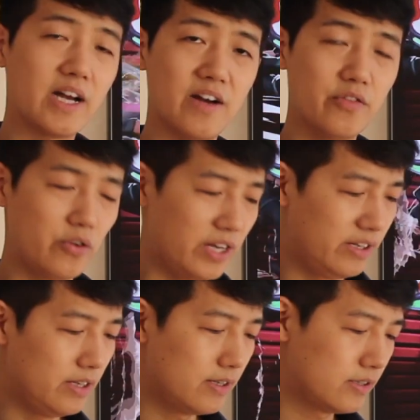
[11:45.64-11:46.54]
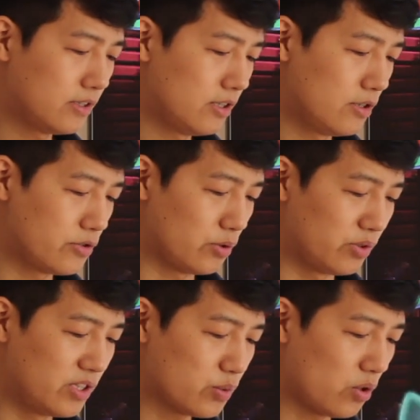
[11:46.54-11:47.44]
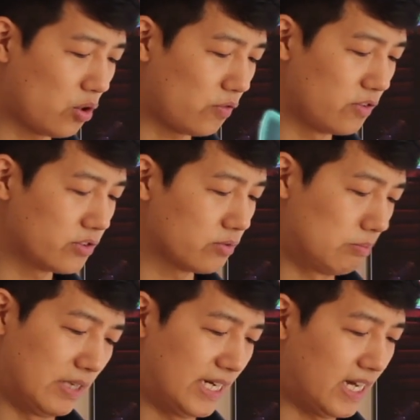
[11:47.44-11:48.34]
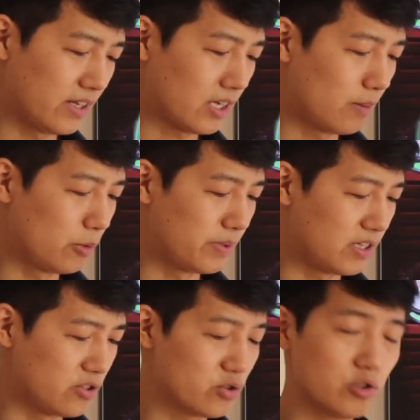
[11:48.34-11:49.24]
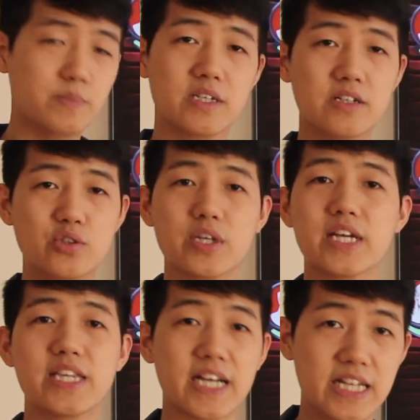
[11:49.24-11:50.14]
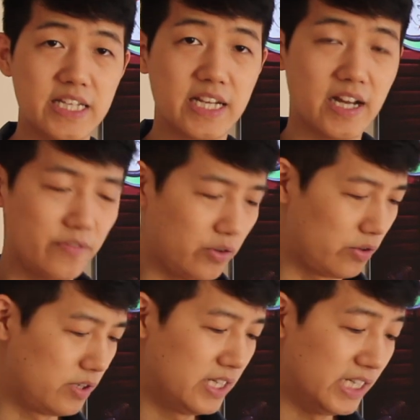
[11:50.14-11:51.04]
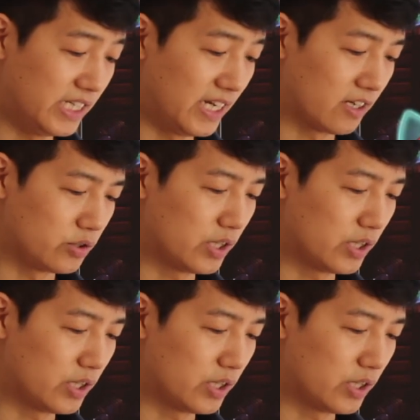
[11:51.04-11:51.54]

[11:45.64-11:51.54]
after A. So this one offers a lot of combo potentials because you can connect anything after EX.